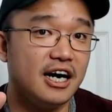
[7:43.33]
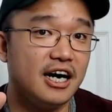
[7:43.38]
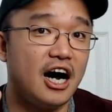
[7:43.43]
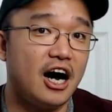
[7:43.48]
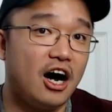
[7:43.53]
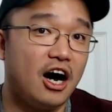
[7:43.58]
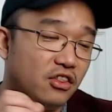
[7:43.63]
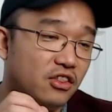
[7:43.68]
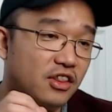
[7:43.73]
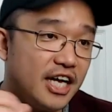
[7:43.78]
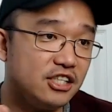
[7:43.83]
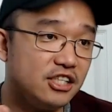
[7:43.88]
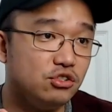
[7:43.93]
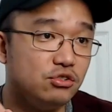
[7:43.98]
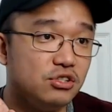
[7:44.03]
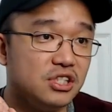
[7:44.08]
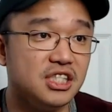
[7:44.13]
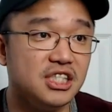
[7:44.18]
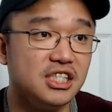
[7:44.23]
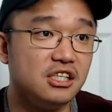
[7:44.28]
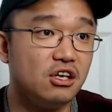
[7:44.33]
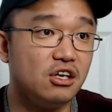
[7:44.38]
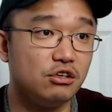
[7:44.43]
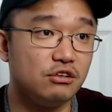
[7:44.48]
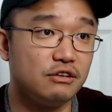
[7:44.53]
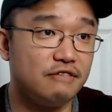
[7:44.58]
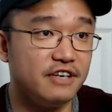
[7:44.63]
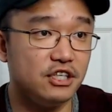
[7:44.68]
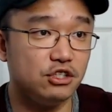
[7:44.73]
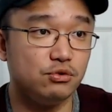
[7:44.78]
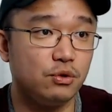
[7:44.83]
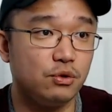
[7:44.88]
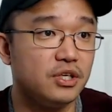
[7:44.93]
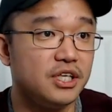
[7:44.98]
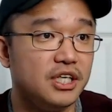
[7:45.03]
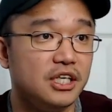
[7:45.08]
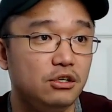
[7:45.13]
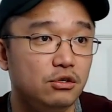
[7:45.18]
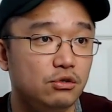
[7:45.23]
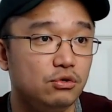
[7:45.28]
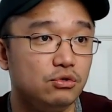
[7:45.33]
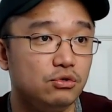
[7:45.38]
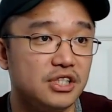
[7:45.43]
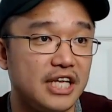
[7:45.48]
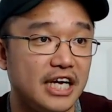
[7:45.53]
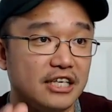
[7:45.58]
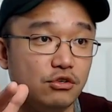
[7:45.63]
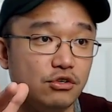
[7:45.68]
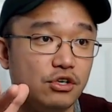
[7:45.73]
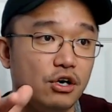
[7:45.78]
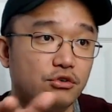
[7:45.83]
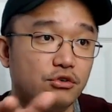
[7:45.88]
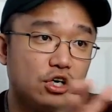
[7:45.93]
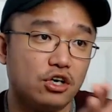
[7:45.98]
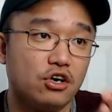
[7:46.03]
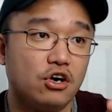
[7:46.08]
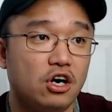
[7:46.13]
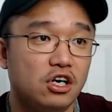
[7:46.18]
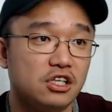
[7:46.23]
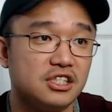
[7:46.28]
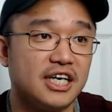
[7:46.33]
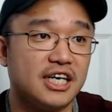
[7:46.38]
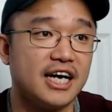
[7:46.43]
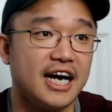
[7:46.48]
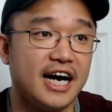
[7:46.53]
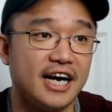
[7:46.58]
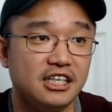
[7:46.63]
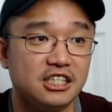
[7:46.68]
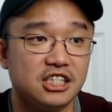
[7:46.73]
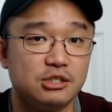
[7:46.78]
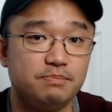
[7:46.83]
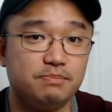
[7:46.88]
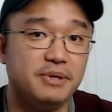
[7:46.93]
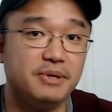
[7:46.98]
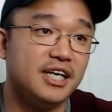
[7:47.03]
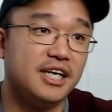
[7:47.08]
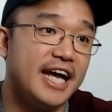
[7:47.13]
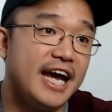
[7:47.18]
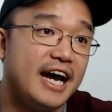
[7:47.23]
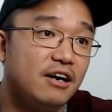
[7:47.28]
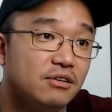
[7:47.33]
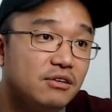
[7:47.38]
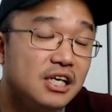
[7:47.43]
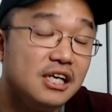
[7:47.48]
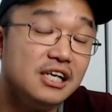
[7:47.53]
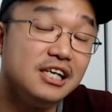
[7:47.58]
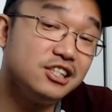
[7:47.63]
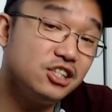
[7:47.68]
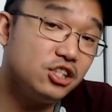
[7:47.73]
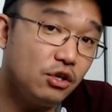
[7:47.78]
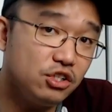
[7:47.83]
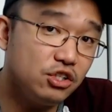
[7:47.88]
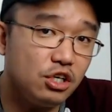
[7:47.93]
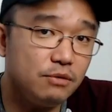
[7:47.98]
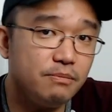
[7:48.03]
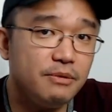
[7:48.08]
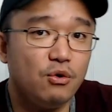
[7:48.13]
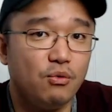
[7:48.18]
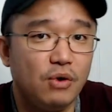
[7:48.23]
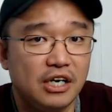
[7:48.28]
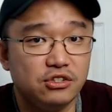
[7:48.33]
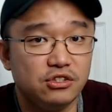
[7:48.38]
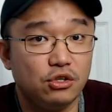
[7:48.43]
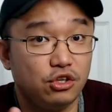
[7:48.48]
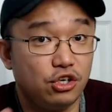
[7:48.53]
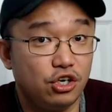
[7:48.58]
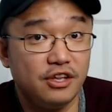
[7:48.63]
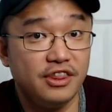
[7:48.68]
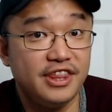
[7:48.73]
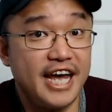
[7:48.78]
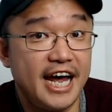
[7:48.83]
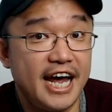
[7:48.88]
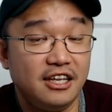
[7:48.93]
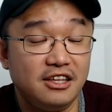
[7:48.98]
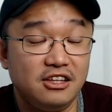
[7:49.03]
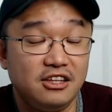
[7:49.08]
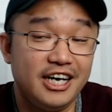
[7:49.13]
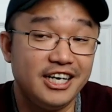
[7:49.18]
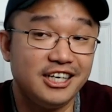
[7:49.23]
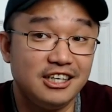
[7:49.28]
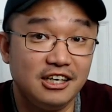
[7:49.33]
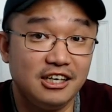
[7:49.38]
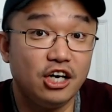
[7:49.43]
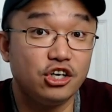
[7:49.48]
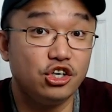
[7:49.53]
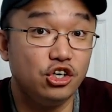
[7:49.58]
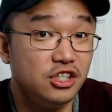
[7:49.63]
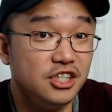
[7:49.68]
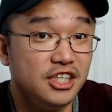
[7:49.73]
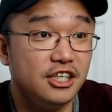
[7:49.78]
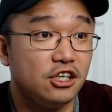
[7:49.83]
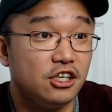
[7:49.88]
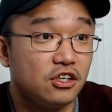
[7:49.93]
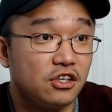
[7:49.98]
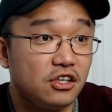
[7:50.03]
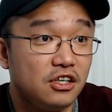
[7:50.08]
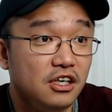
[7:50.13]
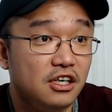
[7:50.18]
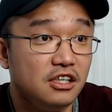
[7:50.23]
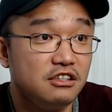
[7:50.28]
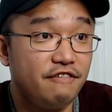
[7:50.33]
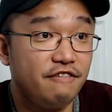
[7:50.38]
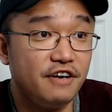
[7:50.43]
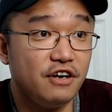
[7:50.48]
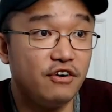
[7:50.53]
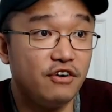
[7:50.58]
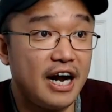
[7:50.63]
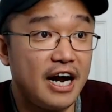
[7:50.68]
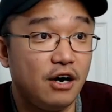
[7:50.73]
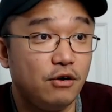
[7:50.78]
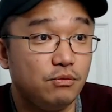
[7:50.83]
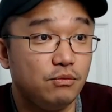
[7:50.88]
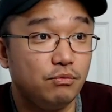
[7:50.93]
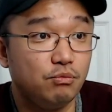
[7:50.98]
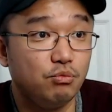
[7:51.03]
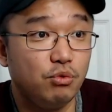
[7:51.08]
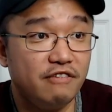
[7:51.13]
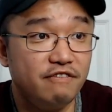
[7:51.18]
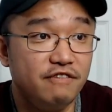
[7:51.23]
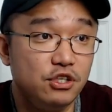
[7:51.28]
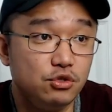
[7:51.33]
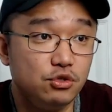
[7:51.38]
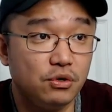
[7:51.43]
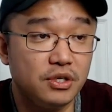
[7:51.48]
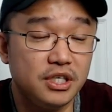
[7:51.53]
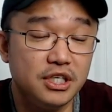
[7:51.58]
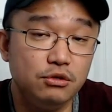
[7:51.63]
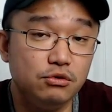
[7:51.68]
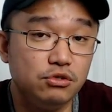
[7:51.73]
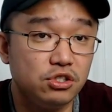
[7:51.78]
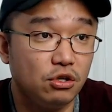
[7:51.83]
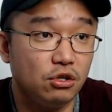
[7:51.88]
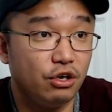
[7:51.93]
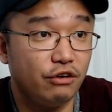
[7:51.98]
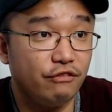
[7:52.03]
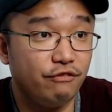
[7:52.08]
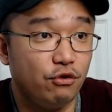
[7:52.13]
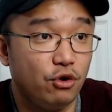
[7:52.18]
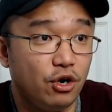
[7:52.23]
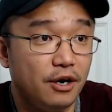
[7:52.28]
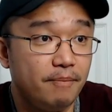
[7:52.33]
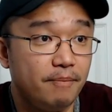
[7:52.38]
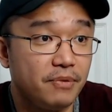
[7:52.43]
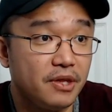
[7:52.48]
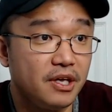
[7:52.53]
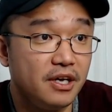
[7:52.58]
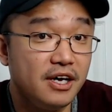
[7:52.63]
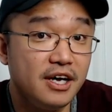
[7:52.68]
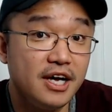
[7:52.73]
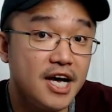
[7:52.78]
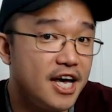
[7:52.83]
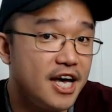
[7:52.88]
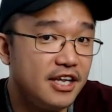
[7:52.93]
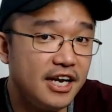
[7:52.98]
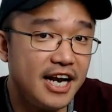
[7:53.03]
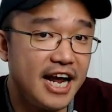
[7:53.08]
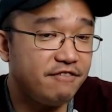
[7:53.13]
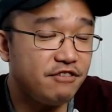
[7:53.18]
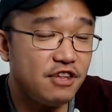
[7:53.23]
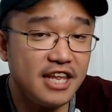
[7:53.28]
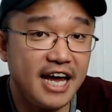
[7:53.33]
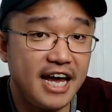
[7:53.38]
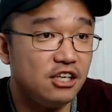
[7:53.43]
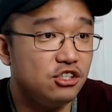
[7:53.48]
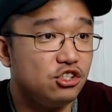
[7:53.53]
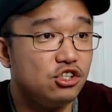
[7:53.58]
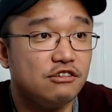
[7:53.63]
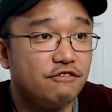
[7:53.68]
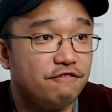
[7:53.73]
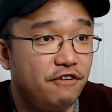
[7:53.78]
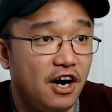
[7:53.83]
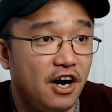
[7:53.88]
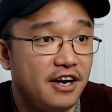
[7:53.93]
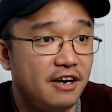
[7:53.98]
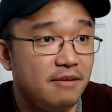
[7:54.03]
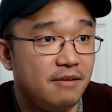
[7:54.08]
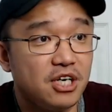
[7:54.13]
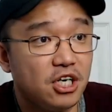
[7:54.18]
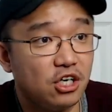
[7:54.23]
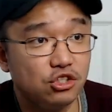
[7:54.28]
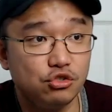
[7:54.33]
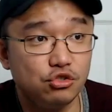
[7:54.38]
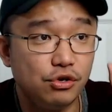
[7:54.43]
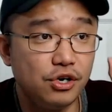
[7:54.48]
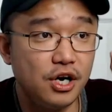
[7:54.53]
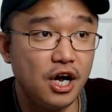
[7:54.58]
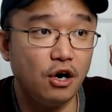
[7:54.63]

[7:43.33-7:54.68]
unless you see those visual cues that your car's like kind of spinning out. So it took me a while to learn that, like a good year, to figure out what visual cues to look for. And then after that, it's just fun because your